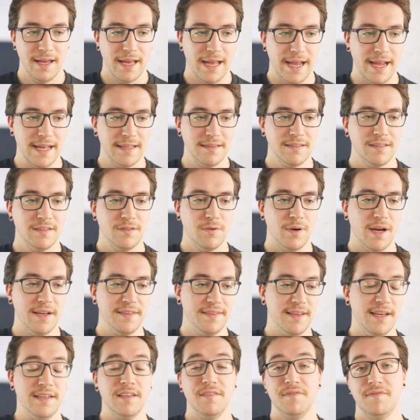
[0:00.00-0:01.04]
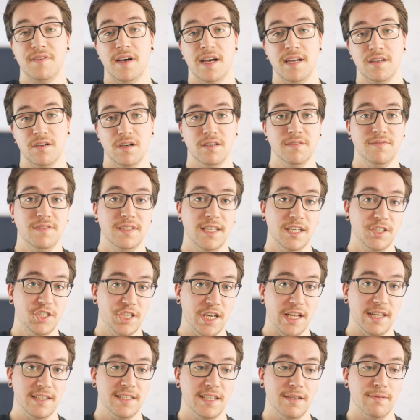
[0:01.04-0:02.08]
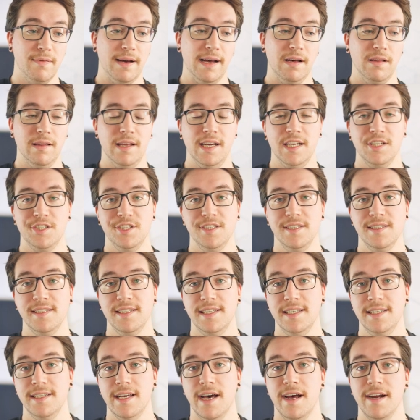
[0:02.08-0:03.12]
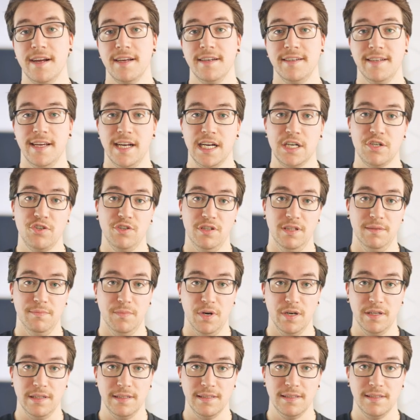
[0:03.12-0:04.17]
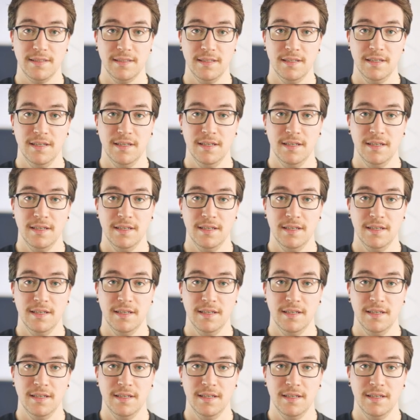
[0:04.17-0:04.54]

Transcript: and to identify confidentiality violations in architectural models.